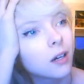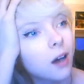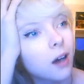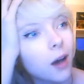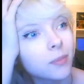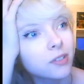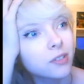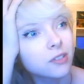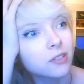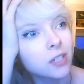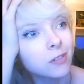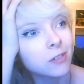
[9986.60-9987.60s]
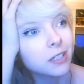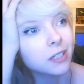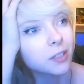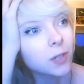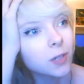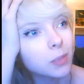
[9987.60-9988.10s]
I'm just generally
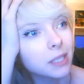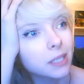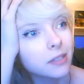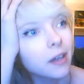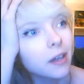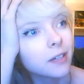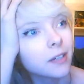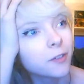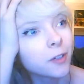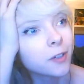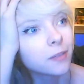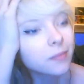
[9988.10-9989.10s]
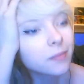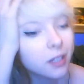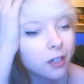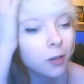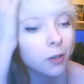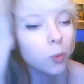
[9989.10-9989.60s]
incredibly excited for it, and I
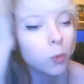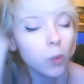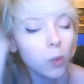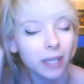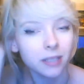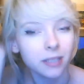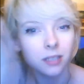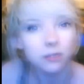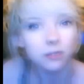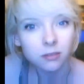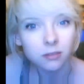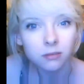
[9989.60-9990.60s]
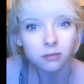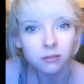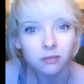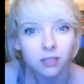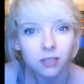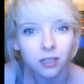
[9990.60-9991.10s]
can't wait
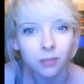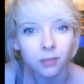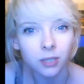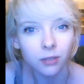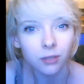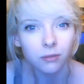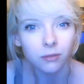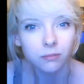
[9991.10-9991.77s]
till it comes out.